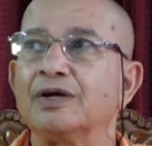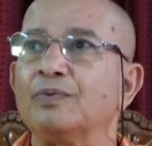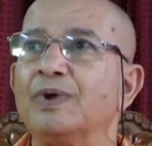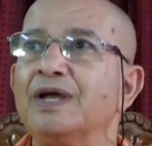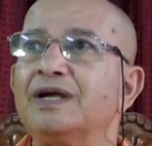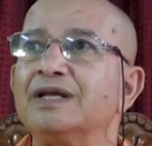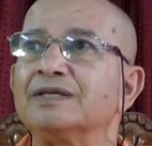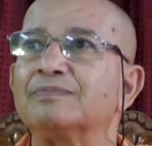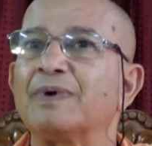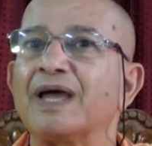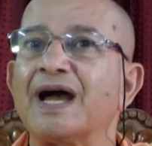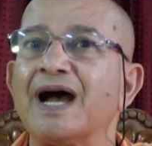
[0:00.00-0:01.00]
where does
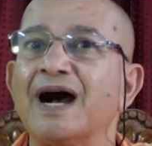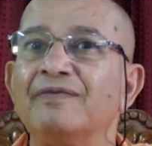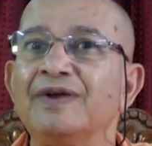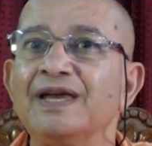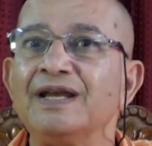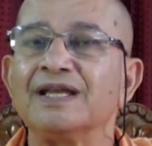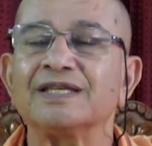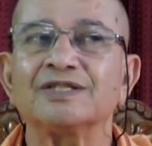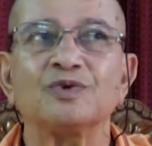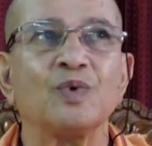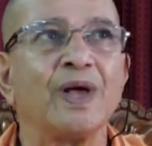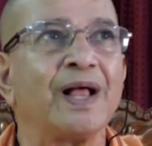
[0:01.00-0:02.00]
my awareness
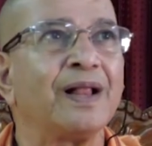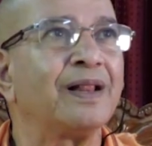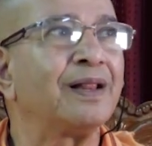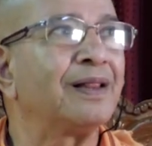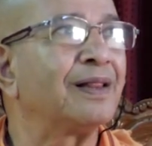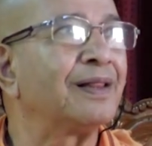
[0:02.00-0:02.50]
dwell?